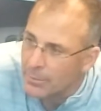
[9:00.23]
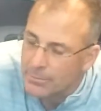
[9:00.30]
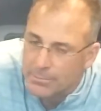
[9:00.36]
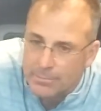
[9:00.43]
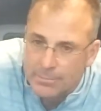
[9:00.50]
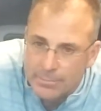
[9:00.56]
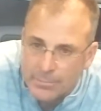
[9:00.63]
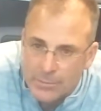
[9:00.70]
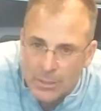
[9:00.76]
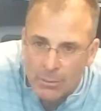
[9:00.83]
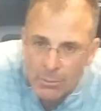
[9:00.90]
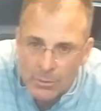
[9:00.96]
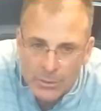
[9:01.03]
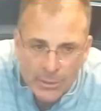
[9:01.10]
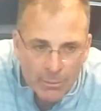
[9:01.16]
too.
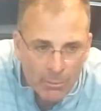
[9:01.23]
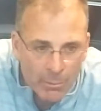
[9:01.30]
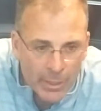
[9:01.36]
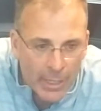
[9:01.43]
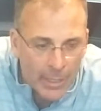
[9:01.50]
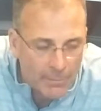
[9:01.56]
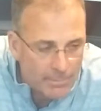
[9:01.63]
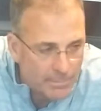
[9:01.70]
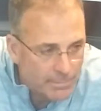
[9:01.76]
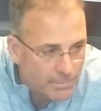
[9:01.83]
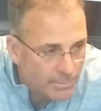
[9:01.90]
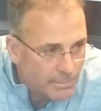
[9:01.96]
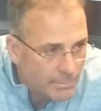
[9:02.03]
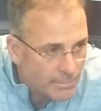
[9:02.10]
So we'll see what we got.